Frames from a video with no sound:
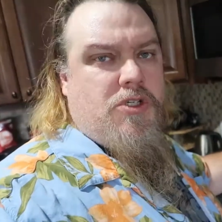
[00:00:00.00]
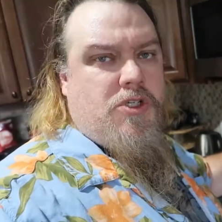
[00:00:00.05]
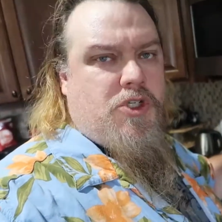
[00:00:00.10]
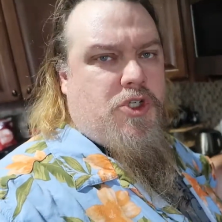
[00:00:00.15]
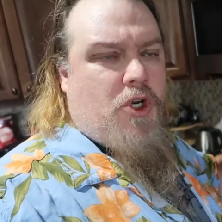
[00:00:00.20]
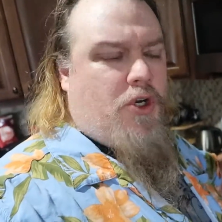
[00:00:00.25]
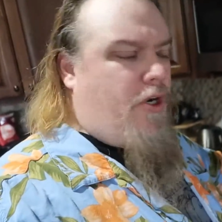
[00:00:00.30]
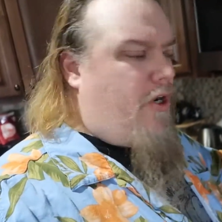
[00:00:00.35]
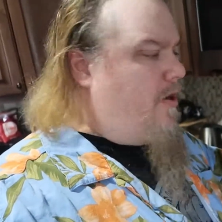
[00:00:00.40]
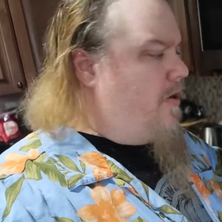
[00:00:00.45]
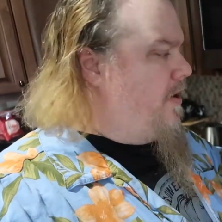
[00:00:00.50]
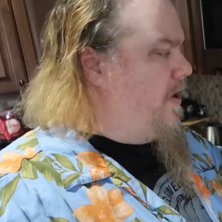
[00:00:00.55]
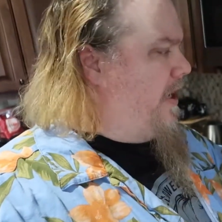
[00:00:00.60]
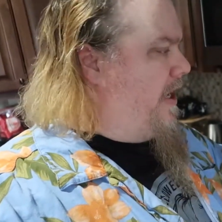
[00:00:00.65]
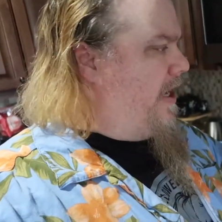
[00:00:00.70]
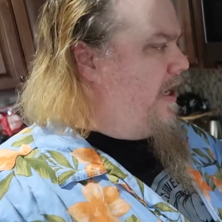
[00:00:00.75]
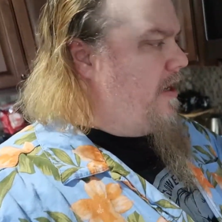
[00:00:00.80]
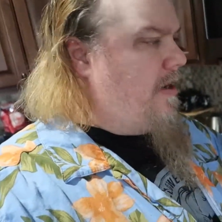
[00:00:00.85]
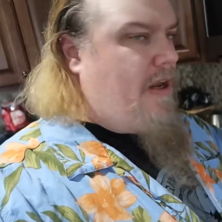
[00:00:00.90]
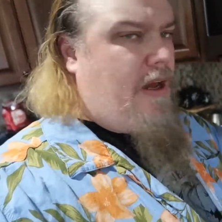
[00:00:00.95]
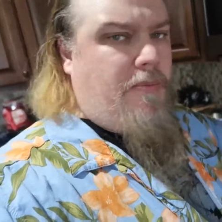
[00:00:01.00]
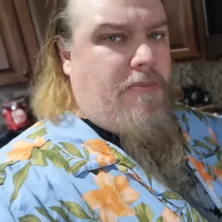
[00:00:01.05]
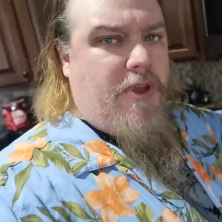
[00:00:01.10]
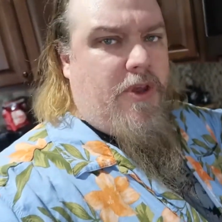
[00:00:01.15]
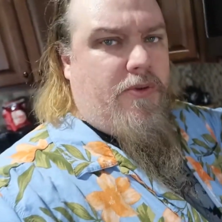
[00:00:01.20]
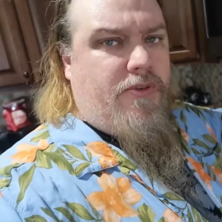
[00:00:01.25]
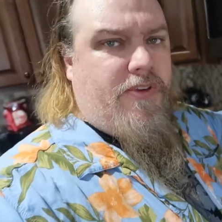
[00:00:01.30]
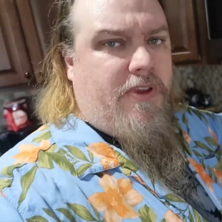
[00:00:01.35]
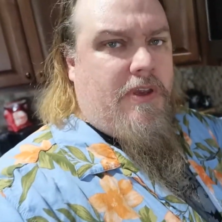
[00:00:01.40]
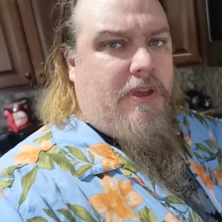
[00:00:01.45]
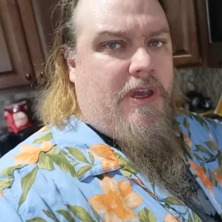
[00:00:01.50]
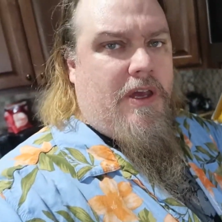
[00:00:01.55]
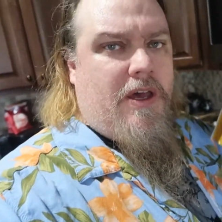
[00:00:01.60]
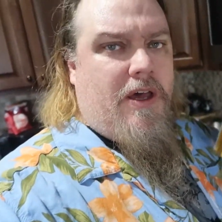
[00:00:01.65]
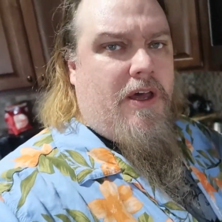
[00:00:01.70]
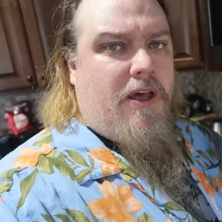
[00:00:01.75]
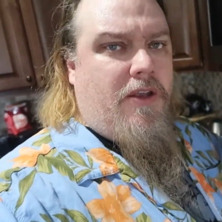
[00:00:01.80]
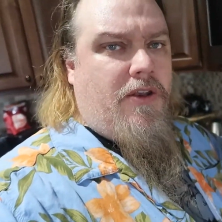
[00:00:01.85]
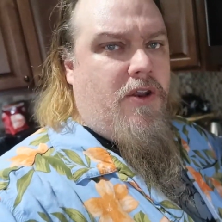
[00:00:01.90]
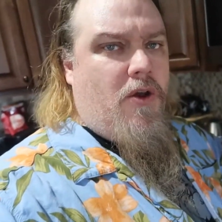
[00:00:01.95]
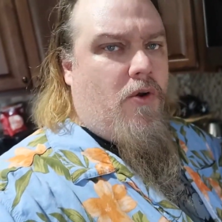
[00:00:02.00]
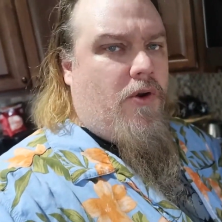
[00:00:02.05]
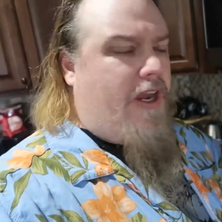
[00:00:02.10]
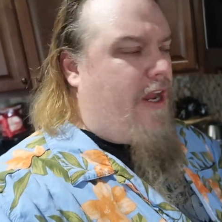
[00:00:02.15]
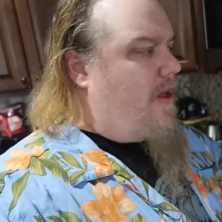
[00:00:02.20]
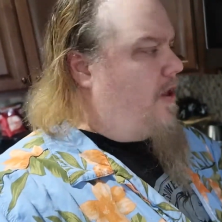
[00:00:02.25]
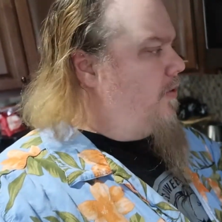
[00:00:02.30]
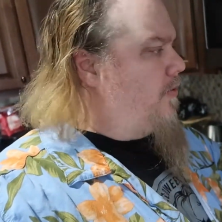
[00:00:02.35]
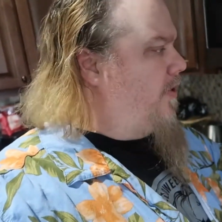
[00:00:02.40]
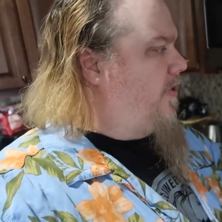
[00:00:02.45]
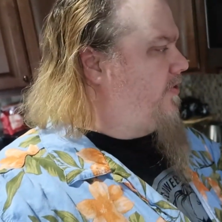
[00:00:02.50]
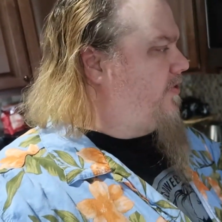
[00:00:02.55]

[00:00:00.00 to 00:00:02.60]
sugar, and I'm using no-calorie